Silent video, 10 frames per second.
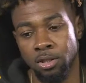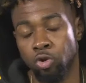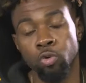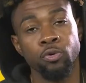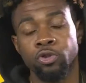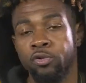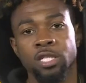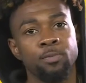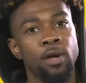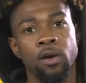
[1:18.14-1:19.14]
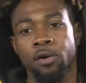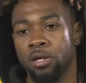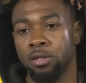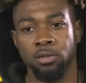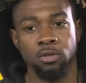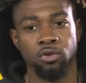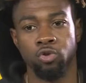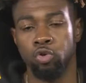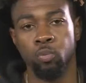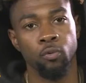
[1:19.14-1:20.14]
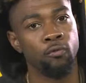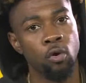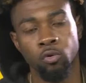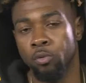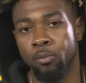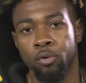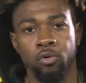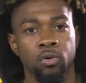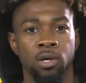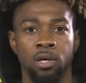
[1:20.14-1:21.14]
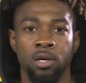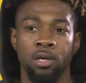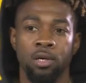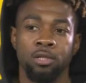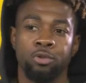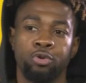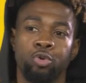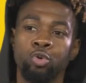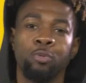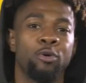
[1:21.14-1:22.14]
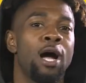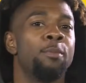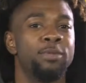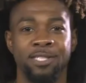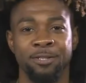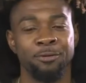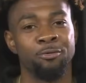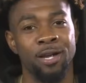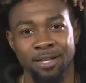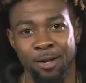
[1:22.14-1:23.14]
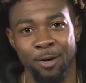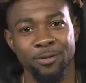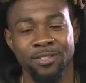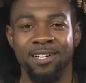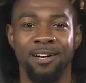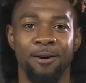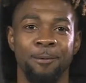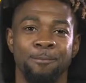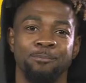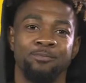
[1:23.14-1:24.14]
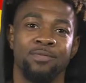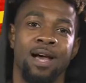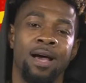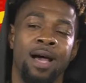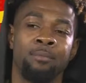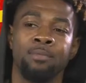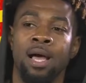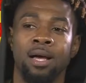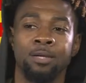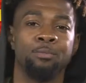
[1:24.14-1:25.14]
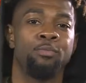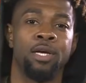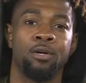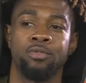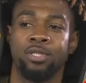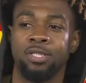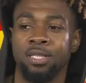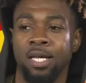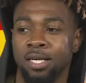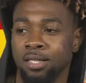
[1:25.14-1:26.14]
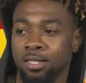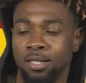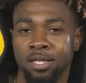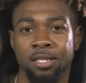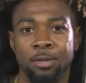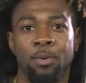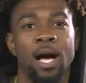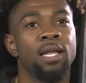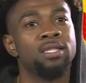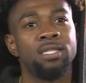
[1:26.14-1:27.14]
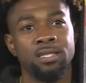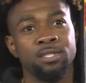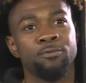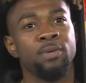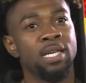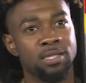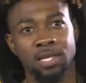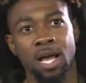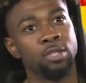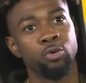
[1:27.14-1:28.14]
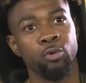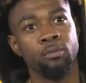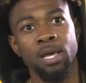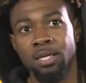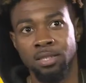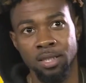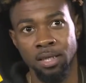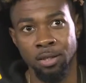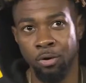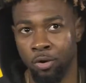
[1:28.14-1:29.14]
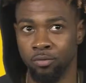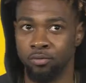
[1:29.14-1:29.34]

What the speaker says: super transparent, super vulnerable, super opposite of the radio. I'm not compelled to like the politics of being signed to a major and, you know,